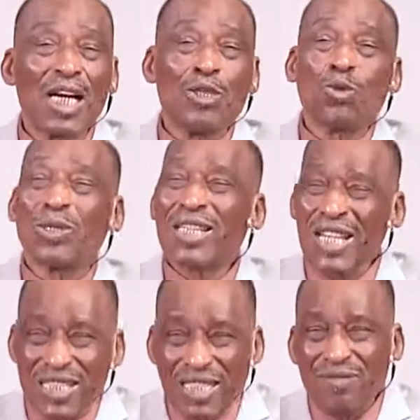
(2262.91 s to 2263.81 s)
and to
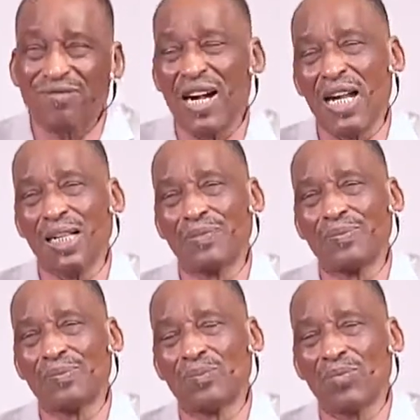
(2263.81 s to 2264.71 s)
testify
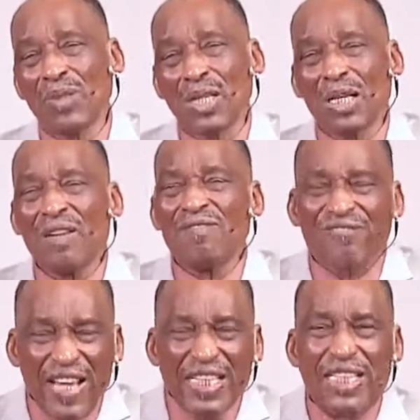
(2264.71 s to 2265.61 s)

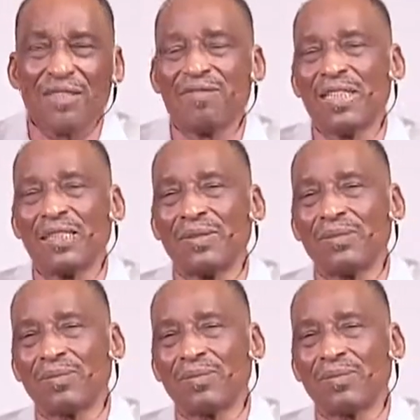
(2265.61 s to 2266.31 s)
effectively